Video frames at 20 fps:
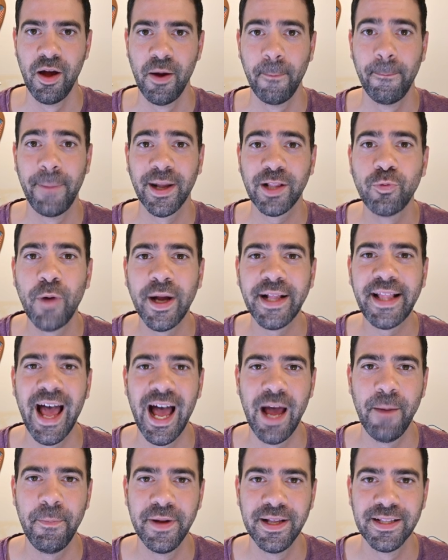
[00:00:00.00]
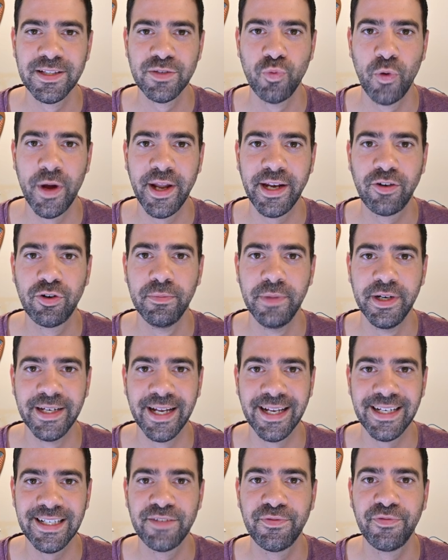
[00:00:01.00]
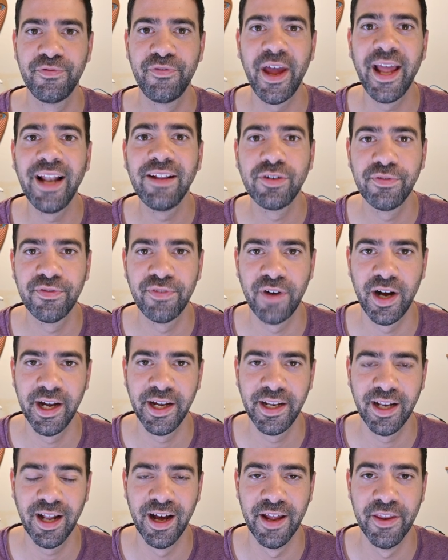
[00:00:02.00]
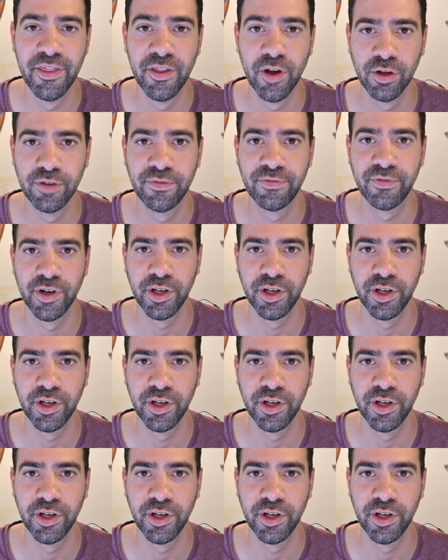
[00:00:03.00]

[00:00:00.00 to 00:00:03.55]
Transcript: But what happens when Kubernetes fails to find a node for